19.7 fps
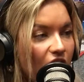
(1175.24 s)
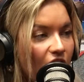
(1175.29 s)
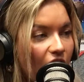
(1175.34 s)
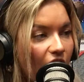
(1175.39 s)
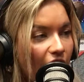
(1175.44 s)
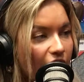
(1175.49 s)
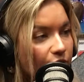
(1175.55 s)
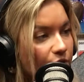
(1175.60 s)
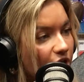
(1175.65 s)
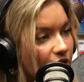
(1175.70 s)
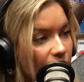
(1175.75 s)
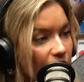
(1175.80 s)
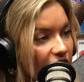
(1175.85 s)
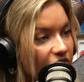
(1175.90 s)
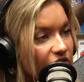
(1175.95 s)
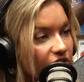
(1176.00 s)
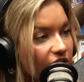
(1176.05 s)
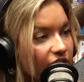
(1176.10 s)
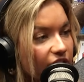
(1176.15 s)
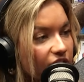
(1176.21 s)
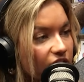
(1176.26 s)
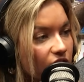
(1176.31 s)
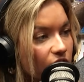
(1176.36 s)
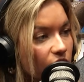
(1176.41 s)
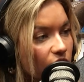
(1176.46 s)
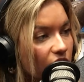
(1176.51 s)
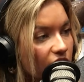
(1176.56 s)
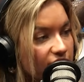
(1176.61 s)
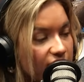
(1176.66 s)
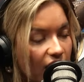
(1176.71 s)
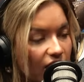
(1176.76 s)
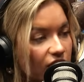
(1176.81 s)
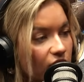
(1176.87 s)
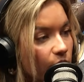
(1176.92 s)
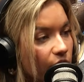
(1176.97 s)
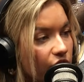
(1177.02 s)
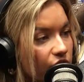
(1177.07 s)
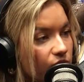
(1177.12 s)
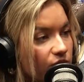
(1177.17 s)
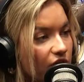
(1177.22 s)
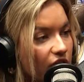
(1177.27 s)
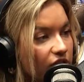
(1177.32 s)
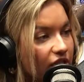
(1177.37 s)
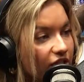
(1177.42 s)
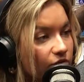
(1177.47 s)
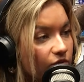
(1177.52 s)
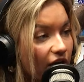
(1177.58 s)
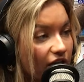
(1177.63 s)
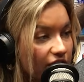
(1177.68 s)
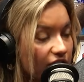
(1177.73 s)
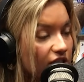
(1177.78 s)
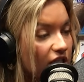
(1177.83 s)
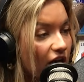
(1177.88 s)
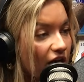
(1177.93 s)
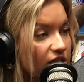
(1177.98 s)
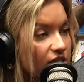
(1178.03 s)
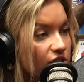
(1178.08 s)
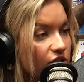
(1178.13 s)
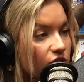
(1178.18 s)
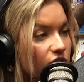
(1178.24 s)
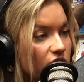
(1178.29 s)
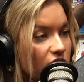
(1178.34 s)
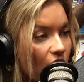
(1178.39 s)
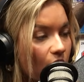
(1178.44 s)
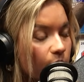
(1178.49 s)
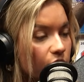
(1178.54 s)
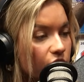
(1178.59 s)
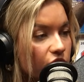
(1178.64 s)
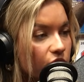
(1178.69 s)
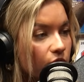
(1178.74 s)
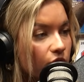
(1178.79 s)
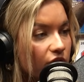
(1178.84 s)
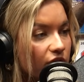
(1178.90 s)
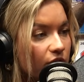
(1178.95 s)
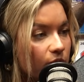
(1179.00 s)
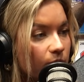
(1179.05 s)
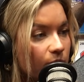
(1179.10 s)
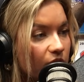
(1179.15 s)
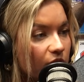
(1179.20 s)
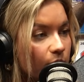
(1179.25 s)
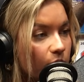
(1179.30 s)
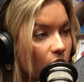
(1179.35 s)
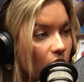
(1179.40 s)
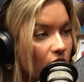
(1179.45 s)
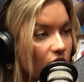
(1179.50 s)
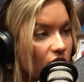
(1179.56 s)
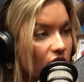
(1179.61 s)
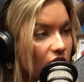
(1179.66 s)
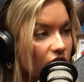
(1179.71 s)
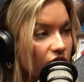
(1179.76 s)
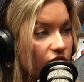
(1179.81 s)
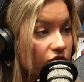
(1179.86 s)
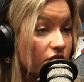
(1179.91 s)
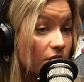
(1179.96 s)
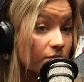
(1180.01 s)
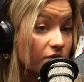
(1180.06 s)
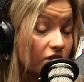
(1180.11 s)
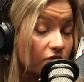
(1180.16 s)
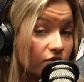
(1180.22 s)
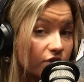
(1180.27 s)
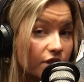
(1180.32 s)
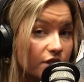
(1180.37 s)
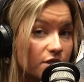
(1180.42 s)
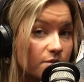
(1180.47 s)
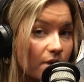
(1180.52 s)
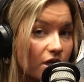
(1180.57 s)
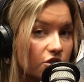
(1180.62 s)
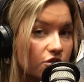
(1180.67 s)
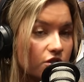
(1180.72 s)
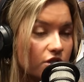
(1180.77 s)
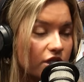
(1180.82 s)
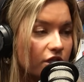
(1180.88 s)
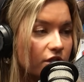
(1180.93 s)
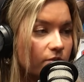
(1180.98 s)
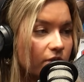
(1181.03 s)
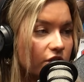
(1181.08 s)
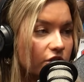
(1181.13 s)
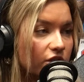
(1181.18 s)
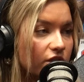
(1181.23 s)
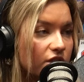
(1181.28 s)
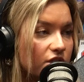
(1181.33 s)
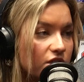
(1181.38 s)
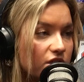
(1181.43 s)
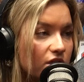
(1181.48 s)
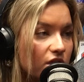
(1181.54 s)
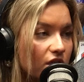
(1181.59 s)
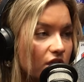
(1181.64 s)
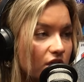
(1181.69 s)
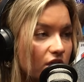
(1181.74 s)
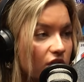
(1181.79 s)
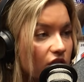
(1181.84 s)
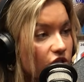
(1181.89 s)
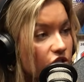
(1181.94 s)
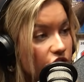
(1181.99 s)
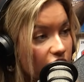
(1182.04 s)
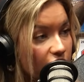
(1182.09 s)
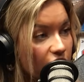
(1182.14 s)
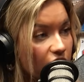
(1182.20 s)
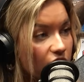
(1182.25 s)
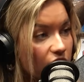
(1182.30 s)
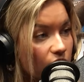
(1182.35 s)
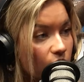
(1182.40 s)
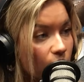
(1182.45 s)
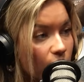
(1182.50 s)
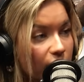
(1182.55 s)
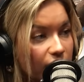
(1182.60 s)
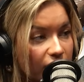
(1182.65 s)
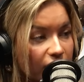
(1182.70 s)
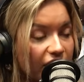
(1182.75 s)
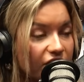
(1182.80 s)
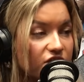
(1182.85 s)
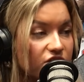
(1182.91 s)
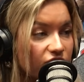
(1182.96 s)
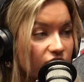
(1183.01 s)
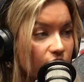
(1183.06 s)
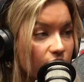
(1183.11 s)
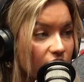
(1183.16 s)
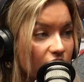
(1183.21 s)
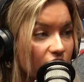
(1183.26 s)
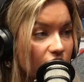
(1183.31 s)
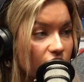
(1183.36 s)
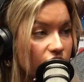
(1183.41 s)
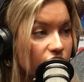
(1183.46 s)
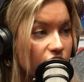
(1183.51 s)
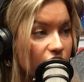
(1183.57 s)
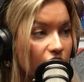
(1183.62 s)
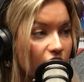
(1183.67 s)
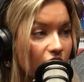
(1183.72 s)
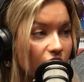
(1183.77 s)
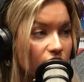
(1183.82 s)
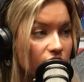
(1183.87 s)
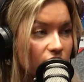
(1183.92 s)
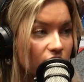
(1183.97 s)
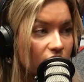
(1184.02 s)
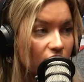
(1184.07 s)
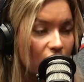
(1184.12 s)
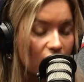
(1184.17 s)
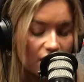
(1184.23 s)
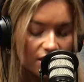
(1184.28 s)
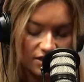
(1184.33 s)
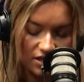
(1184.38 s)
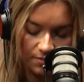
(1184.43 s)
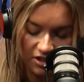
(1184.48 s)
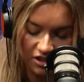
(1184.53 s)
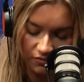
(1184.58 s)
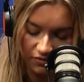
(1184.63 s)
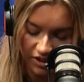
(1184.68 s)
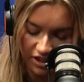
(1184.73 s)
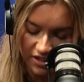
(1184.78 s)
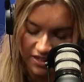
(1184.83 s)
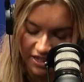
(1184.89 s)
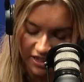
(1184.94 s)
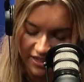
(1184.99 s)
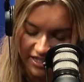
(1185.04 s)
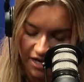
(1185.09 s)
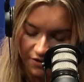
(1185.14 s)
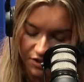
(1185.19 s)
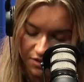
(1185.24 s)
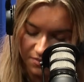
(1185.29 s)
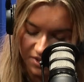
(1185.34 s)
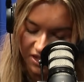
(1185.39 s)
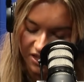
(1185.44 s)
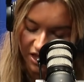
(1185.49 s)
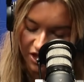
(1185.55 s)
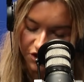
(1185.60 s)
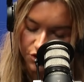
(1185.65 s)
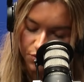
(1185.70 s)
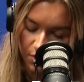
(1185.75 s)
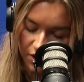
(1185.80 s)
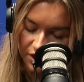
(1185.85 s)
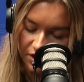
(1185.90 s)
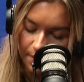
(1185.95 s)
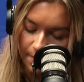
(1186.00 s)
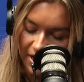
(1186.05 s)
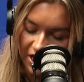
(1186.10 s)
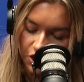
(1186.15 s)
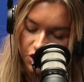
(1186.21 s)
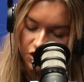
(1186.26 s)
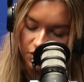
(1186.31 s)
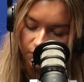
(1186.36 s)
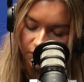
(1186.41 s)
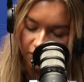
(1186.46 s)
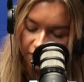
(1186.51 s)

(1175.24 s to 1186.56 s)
I don't know. I feel like exactly what you said. They recognize that there's an opportunity to be a part of something really special here, whether it's this year or in the next few years, you know? Something that really sticks out to me that I just wanted to mention real